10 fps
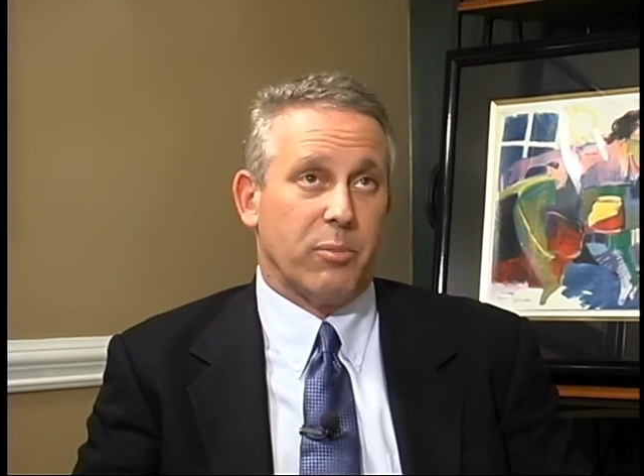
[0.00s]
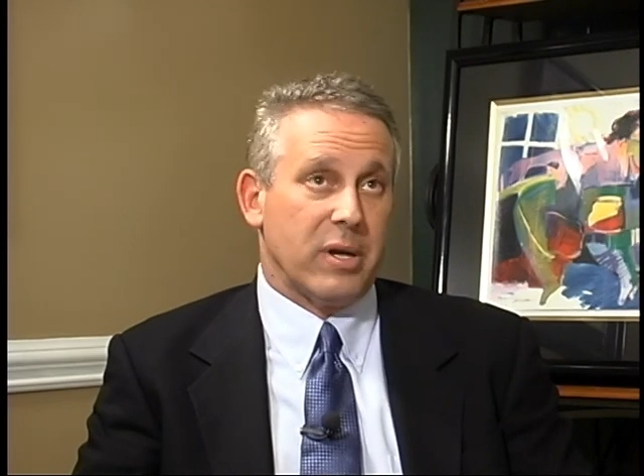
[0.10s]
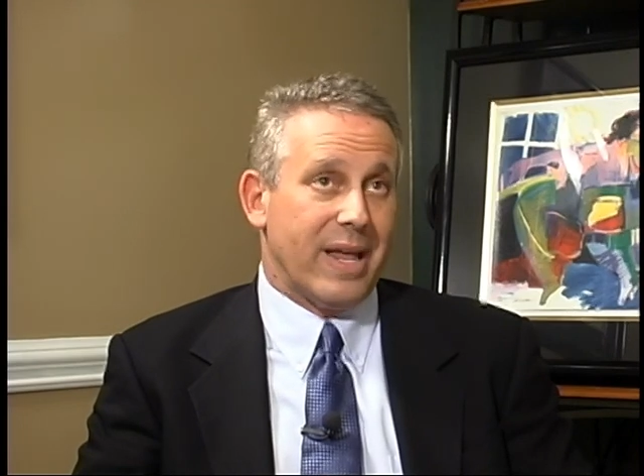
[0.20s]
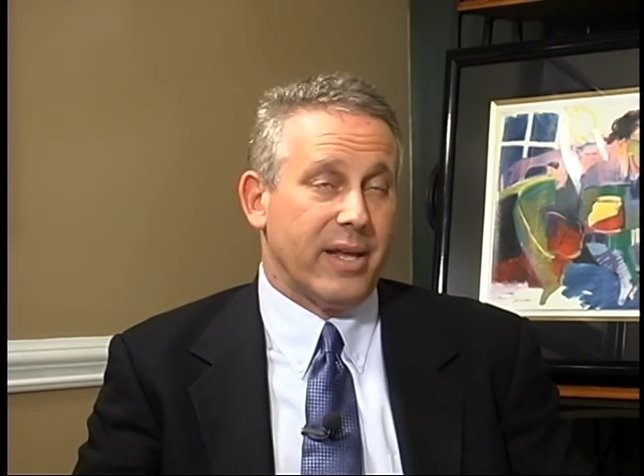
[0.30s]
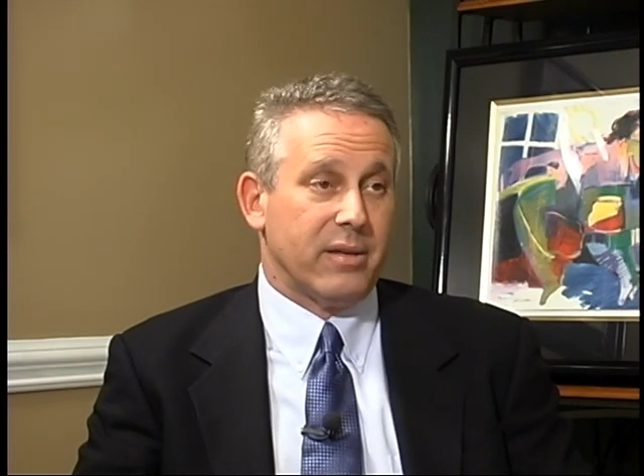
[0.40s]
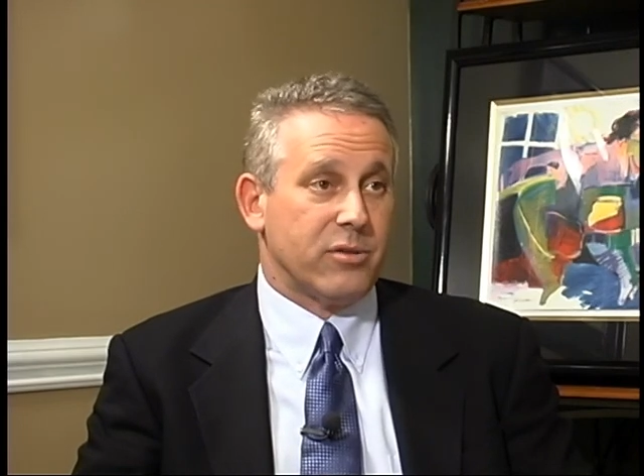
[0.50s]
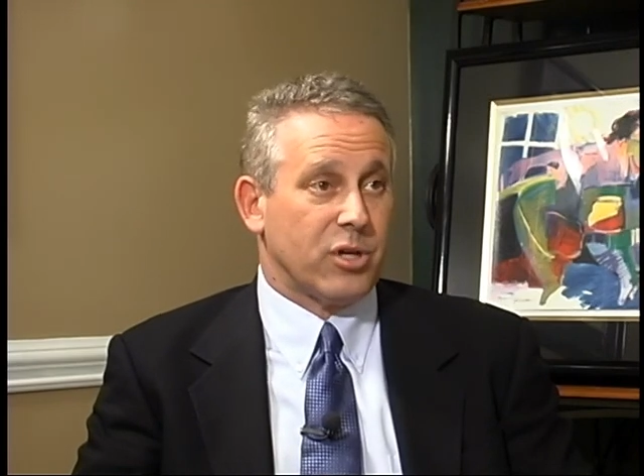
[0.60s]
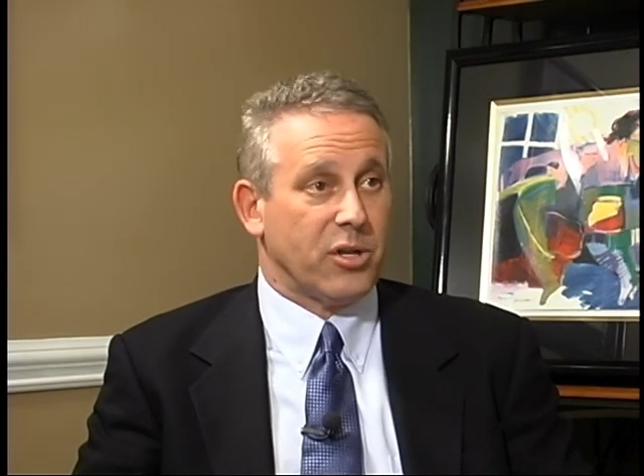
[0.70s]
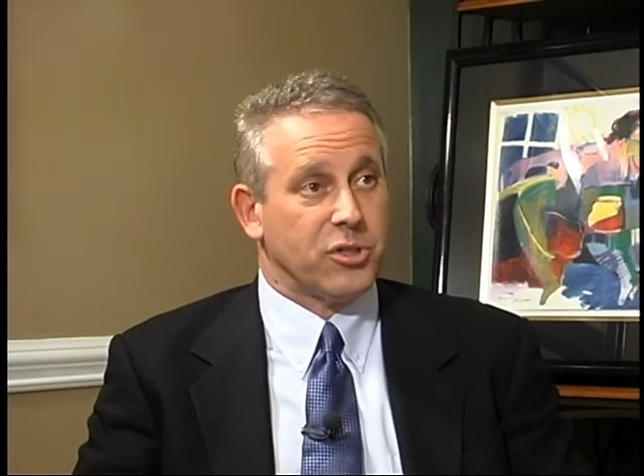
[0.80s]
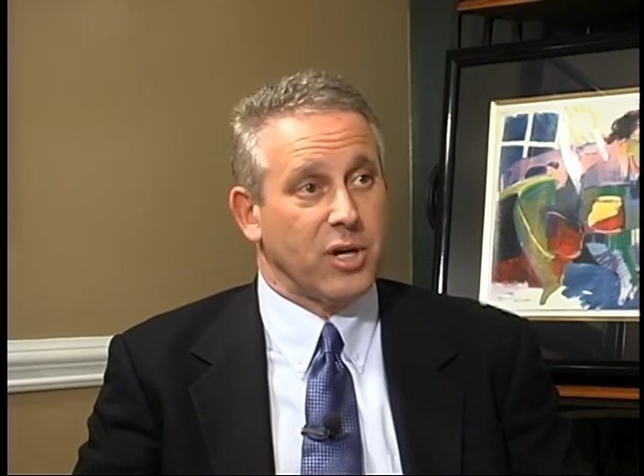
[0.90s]
Burnett,
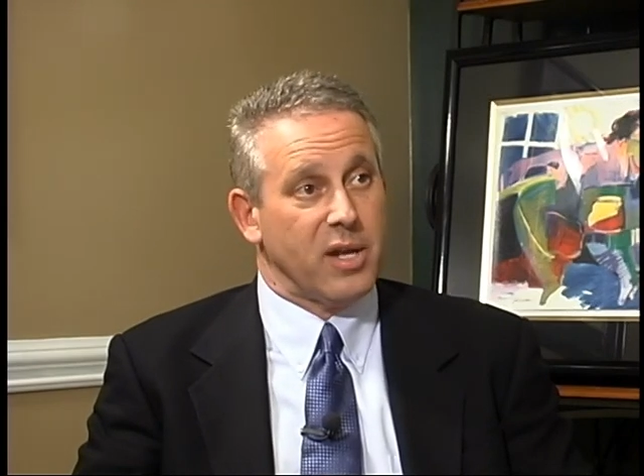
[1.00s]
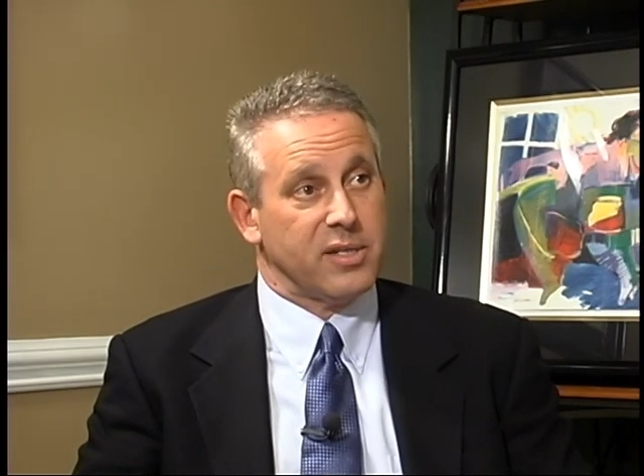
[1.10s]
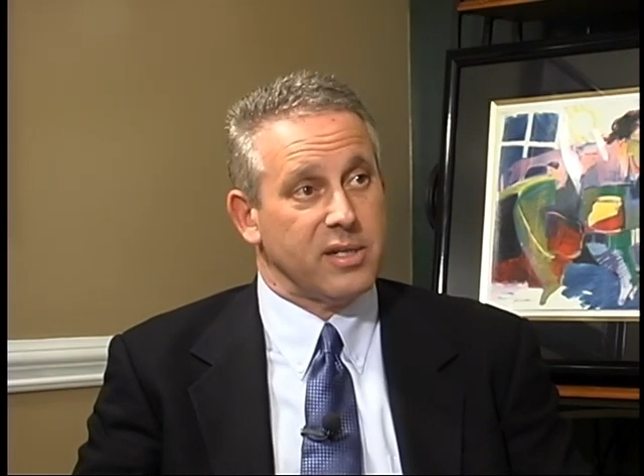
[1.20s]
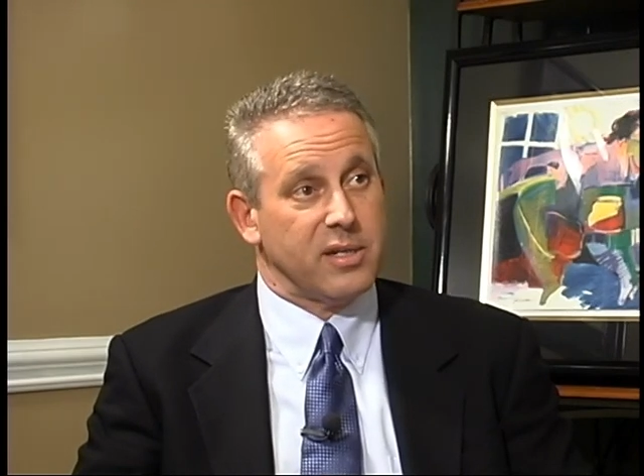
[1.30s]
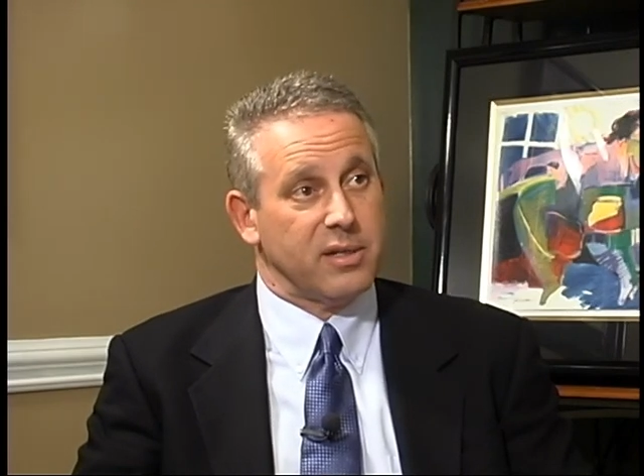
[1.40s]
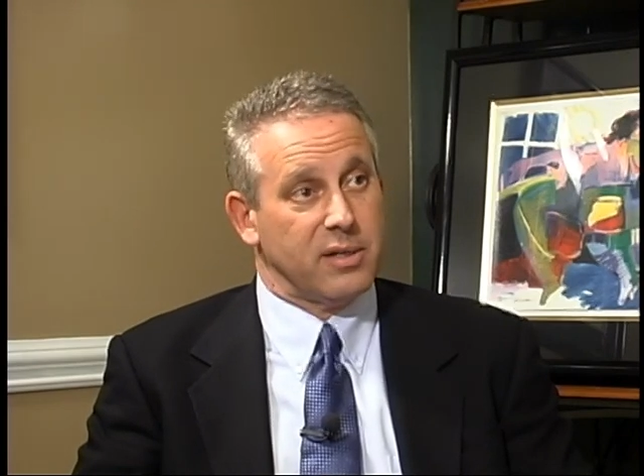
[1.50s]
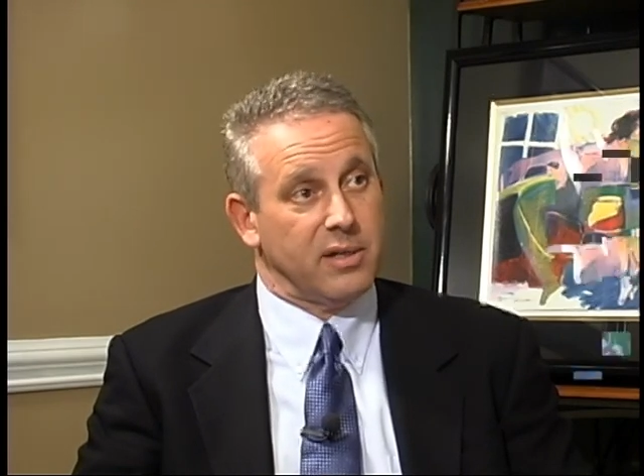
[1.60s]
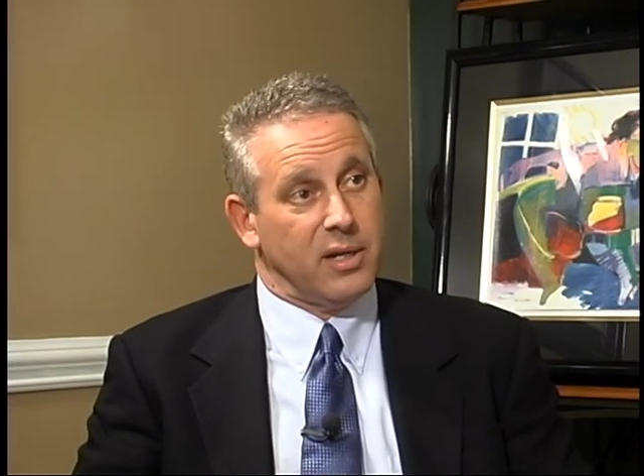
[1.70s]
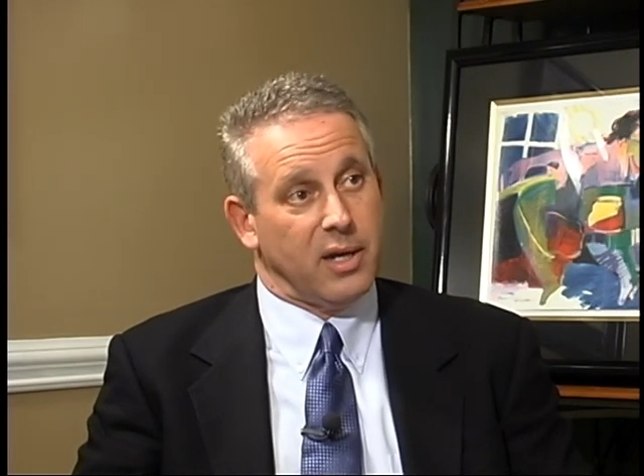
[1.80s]
Josh Johnson,